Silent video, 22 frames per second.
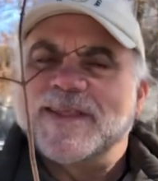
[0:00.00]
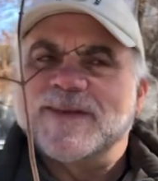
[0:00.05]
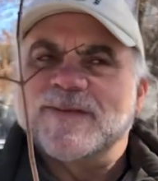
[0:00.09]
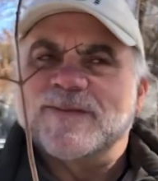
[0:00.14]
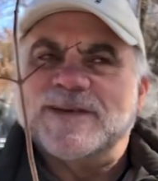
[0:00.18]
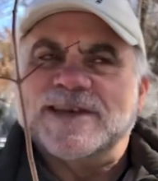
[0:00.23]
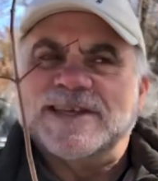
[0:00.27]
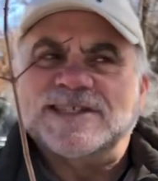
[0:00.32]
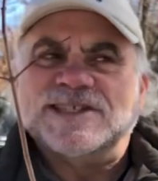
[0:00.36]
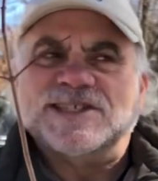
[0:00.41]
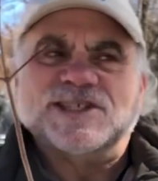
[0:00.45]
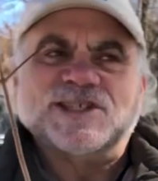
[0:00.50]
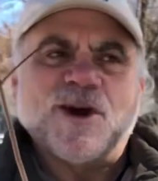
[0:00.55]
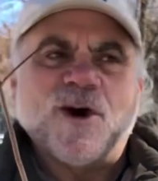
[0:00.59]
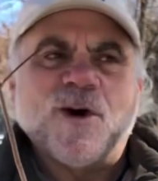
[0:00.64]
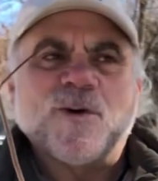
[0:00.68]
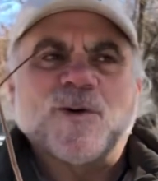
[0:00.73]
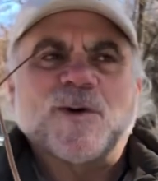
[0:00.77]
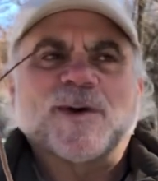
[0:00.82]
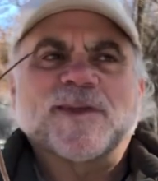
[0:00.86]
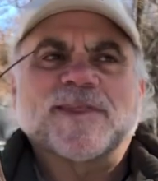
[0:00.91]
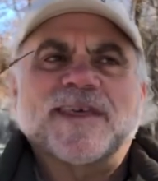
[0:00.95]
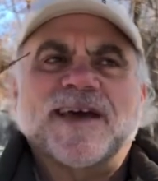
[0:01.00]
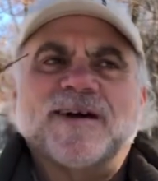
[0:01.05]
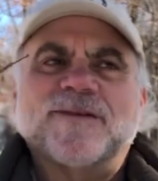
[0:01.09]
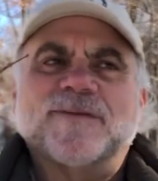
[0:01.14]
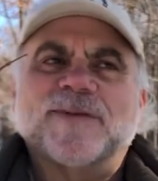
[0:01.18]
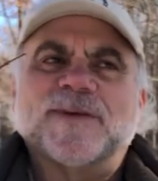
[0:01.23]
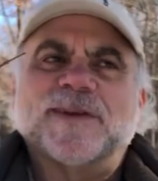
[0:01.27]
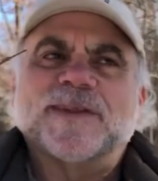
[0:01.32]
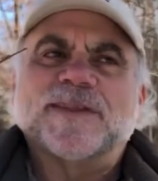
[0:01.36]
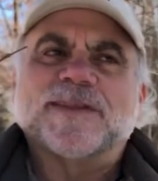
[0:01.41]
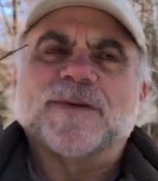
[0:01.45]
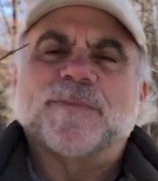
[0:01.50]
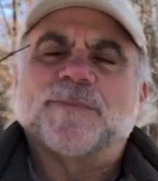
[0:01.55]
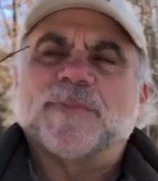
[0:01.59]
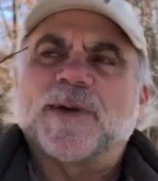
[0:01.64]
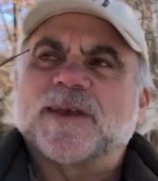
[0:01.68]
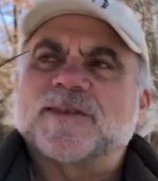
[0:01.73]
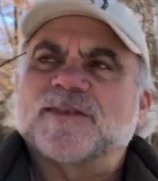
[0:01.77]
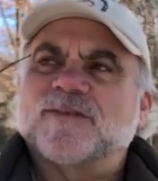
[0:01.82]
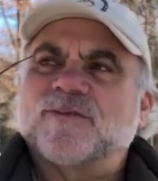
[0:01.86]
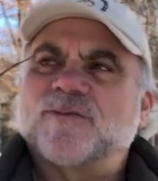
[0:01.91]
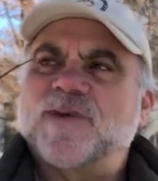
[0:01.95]
we joke that one of the
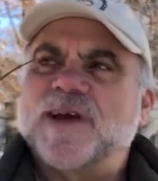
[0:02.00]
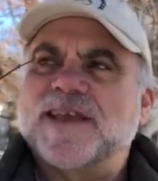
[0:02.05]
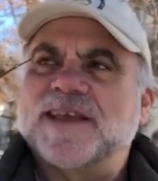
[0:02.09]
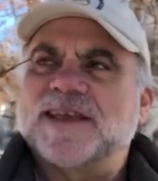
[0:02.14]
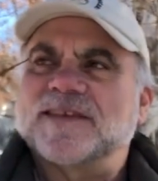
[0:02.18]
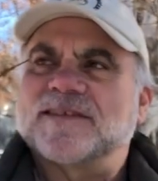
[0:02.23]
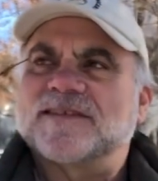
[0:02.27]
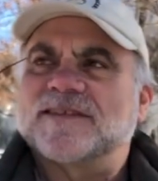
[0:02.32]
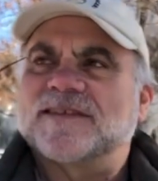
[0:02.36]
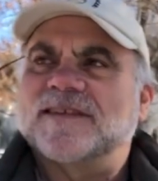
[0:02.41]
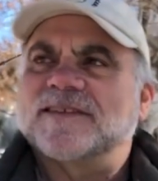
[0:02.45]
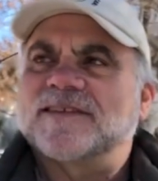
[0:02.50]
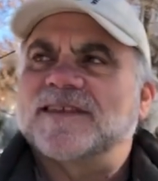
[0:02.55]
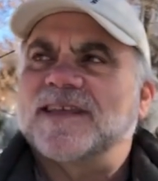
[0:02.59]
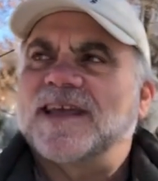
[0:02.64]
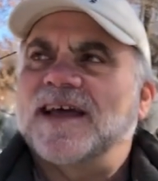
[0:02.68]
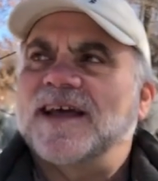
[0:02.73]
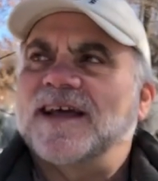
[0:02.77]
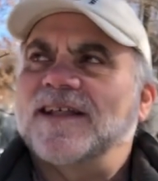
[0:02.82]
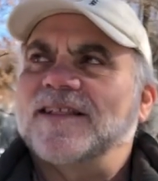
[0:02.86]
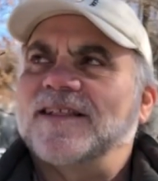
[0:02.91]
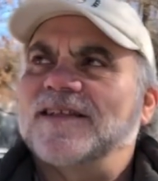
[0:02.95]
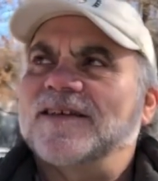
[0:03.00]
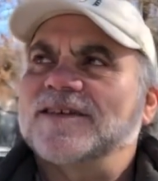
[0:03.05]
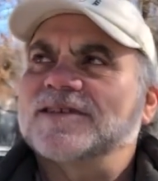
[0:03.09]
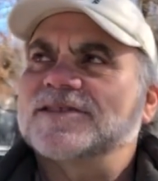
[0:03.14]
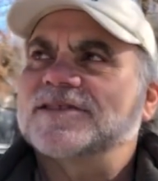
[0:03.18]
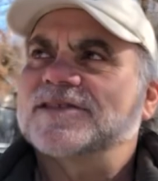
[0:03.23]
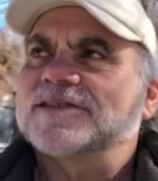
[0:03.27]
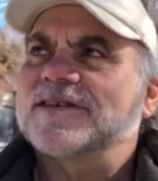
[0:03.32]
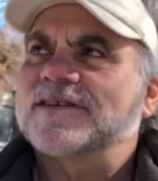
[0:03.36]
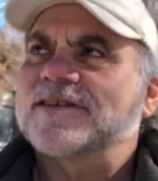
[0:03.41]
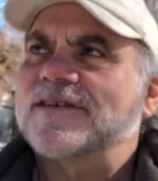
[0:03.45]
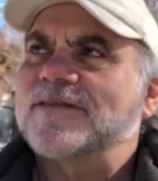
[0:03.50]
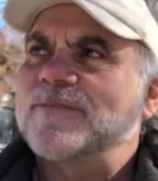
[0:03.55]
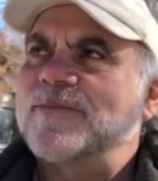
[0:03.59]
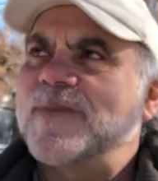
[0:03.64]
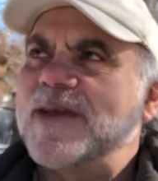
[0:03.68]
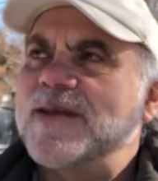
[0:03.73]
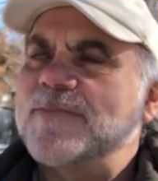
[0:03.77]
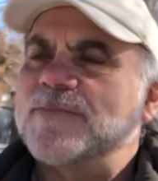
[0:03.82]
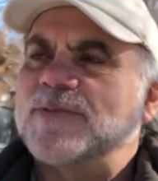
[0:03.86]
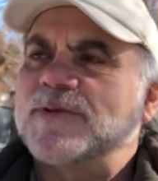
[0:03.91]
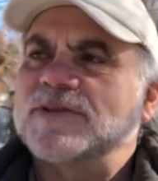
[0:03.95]
best ways to tell a sugar
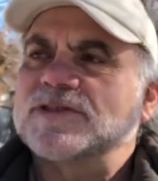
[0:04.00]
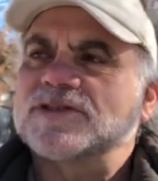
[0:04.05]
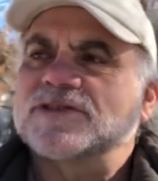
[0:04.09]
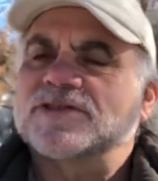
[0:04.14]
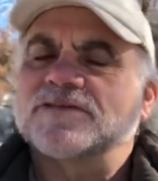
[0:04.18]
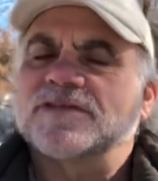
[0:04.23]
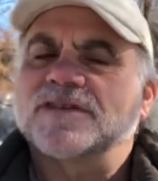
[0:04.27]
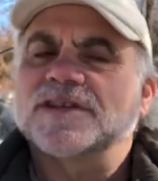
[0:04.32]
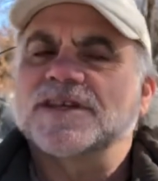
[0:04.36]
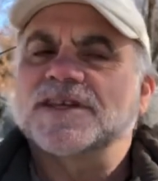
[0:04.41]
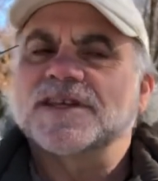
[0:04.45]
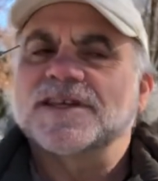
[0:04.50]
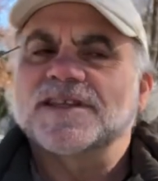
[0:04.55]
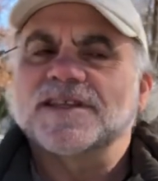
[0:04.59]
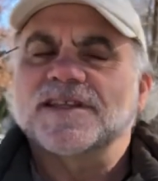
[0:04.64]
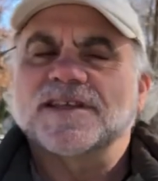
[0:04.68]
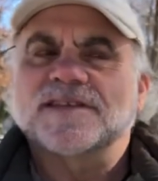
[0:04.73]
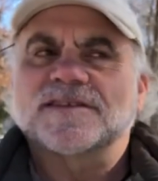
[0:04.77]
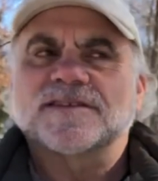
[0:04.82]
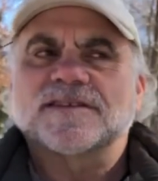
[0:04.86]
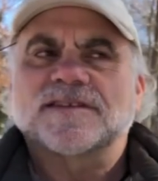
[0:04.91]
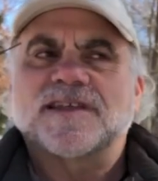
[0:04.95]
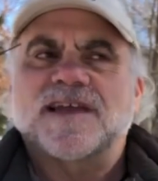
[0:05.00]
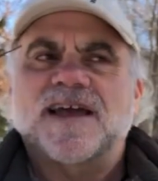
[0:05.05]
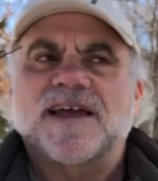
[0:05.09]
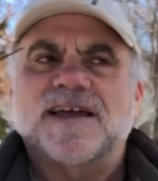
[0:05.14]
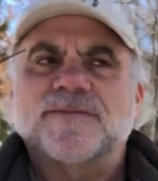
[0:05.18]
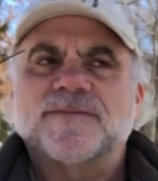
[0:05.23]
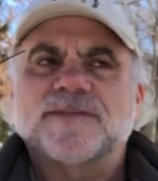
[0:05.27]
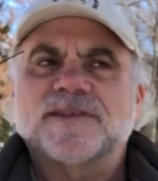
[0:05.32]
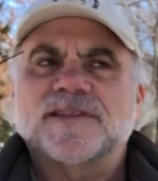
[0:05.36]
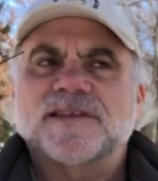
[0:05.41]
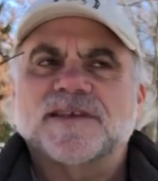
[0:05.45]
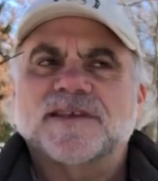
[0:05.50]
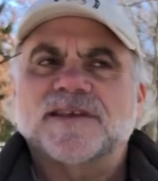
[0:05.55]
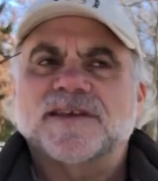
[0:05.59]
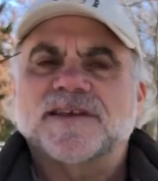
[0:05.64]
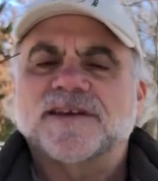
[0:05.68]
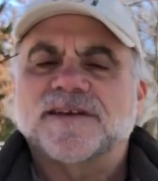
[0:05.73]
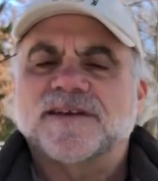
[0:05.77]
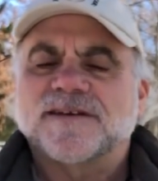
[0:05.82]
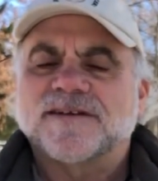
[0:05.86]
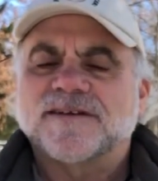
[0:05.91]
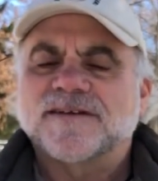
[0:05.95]
maple tree this time of the
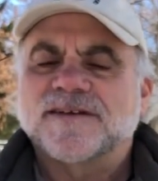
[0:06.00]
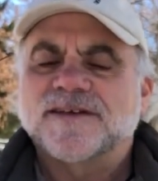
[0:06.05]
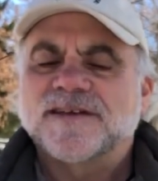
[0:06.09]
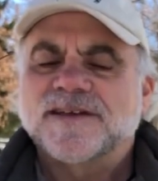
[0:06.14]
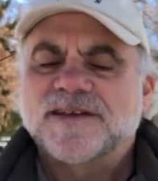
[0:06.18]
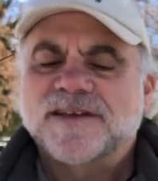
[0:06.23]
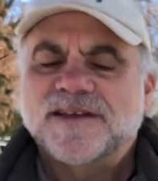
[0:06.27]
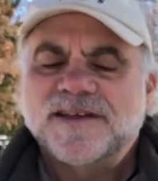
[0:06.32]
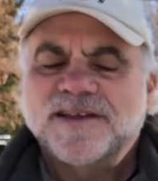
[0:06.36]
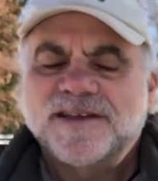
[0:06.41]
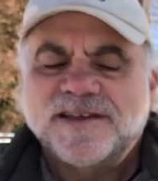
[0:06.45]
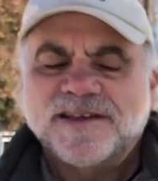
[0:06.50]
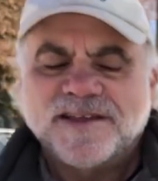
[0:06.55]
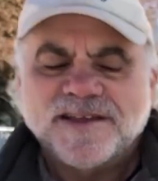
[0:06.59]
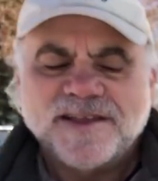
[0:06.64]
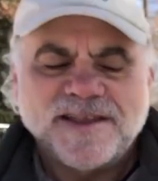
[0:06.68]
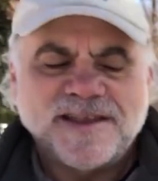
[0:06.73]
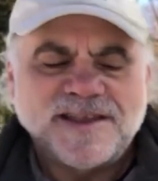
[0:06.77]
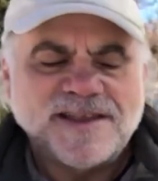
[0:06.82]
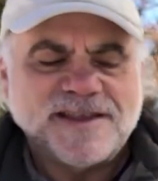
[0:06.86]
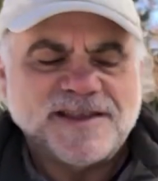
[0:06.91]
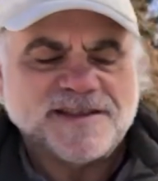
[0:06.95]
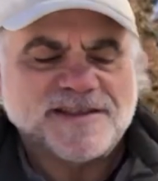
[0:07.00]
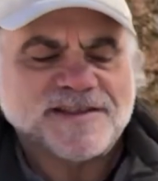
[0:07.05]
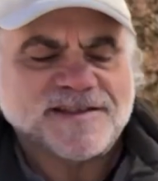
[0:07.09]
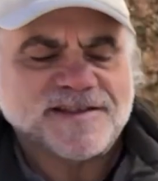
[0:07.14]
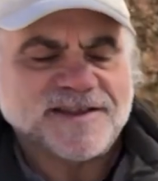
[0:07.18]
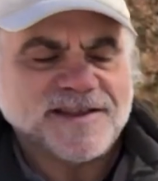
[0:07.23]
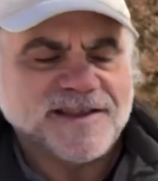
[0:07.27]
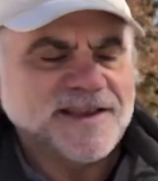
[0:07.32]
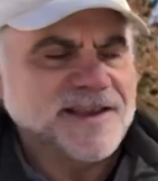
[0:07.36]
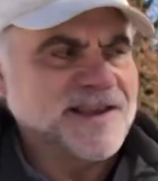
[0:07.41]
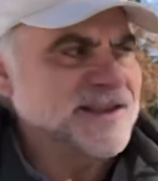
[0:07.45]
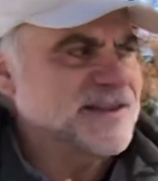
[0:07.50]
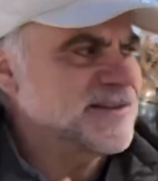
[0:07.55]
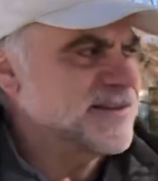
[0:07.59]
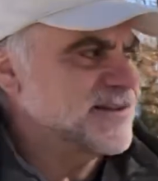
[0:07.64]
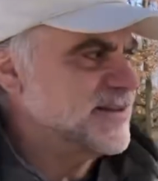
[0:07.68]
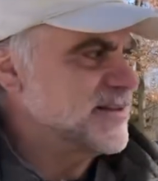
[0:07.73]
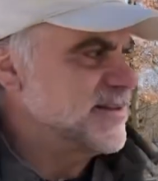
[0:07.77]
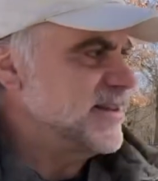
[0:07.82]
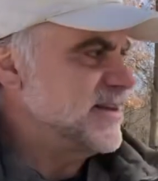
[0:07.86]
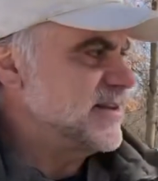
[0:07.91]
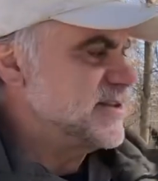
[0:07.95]
year is
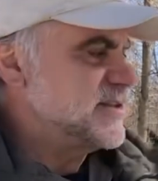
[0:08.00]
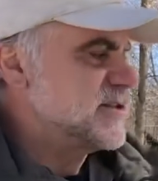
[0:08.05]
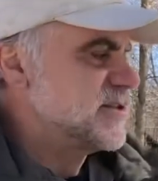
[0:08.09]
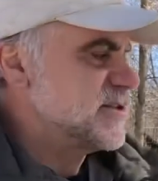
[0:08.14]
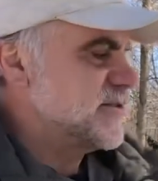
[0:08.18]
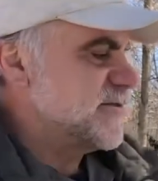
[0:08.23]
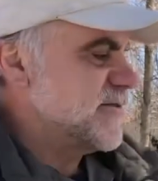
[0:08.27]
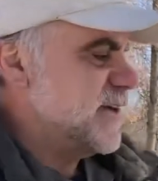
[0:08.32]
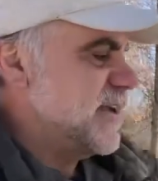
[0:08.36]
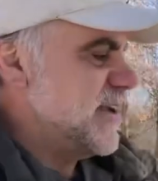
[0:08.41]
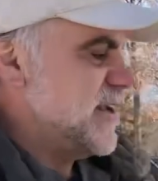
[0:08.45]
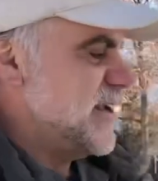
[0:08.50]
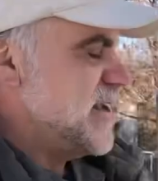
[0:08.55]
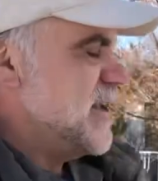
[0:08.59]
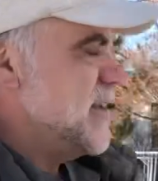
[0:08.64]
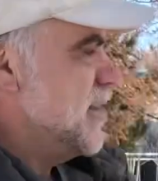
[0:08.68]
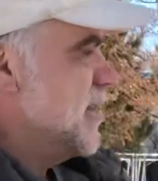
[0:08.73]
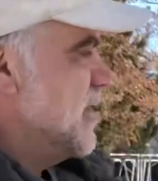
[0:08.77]
it's the tree